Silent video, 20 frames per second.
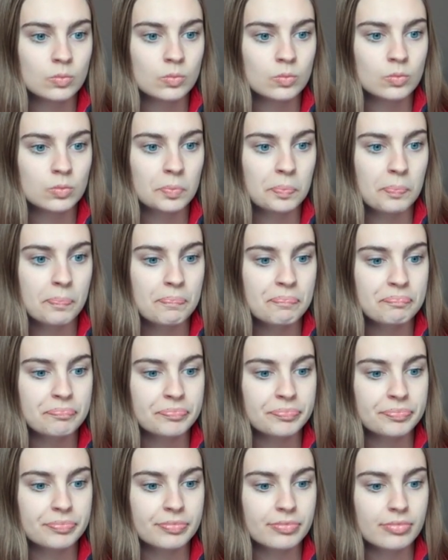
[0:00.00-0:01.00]

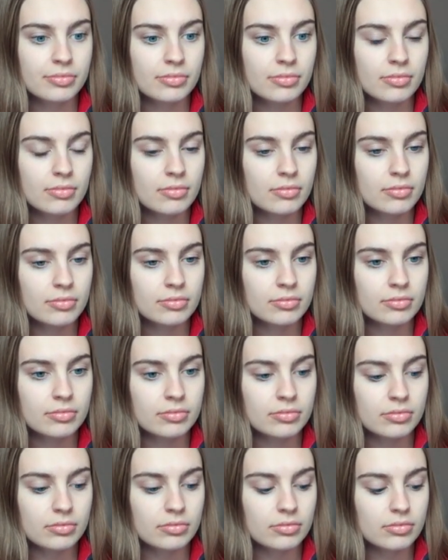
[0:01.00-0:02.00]

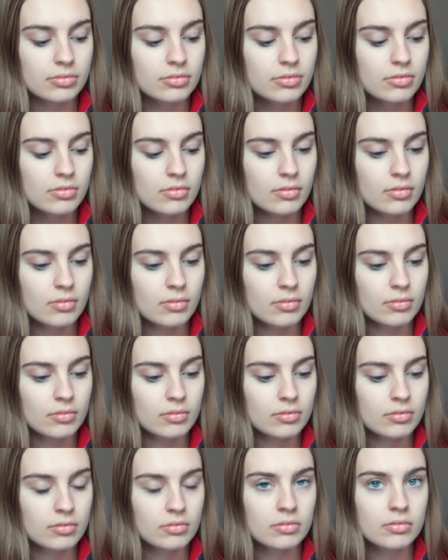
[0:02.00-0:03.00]

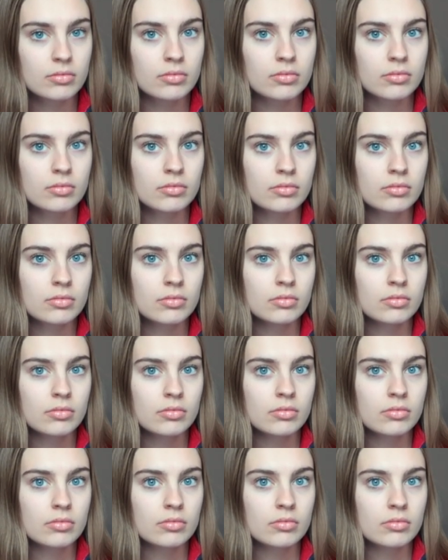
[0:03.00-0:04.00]

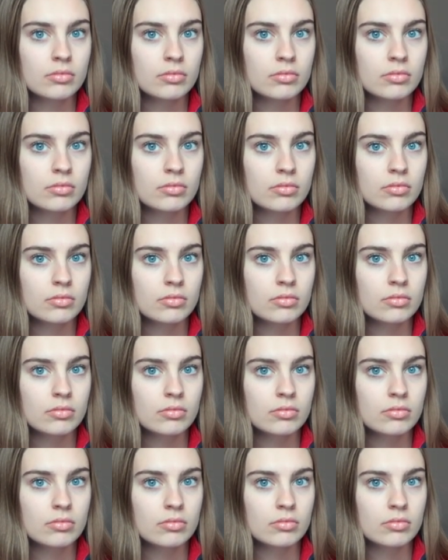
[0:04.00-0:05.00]

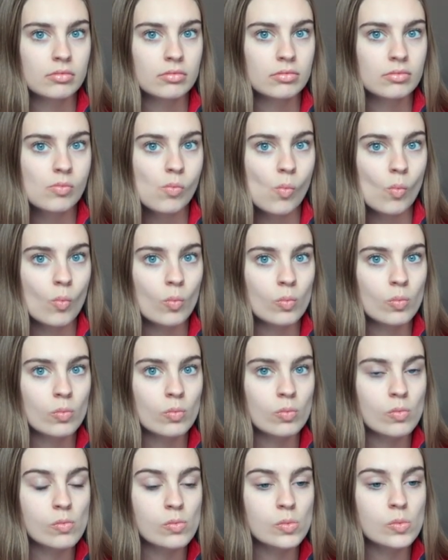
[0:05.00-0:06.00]

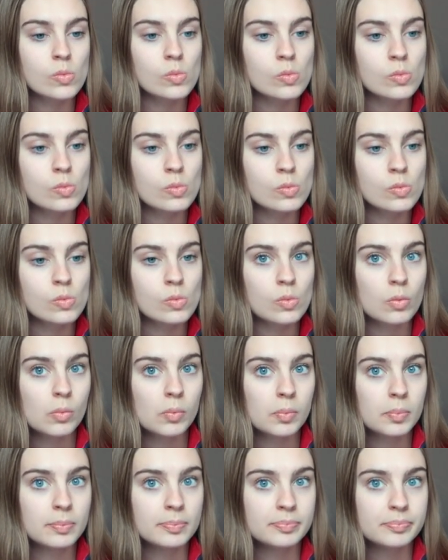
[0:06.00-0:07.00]

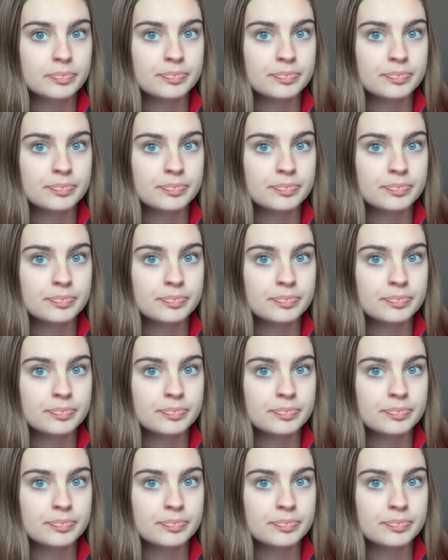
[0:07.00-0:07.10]
[no speech]